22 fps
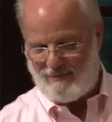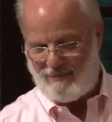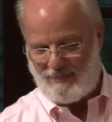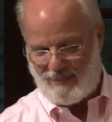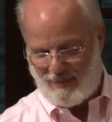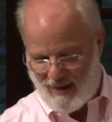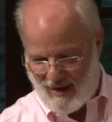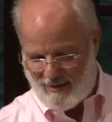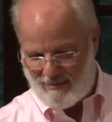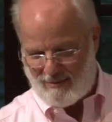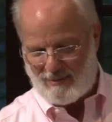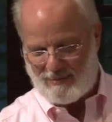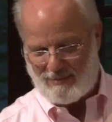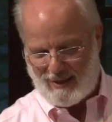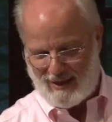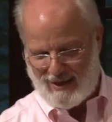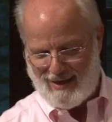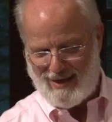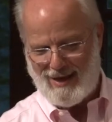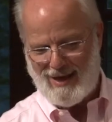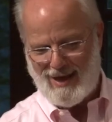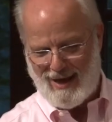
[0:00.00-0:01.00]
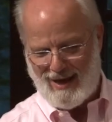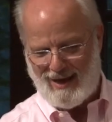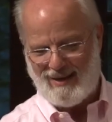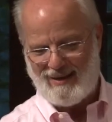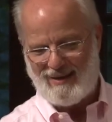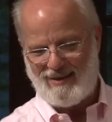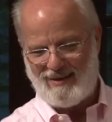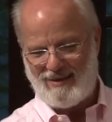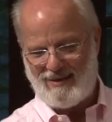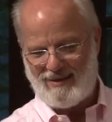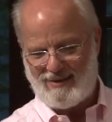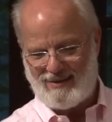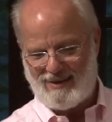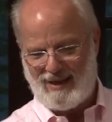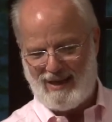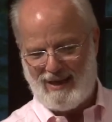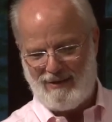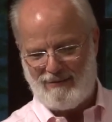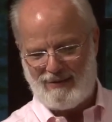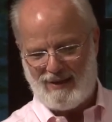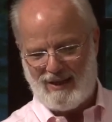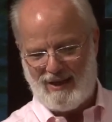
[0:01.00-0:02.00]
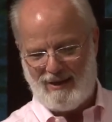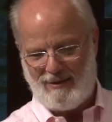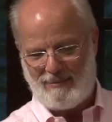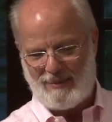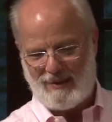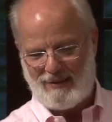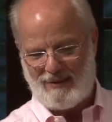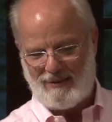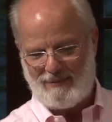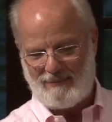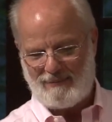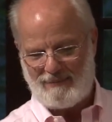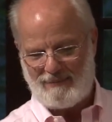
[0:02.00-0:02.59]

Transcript: probably not slave labor.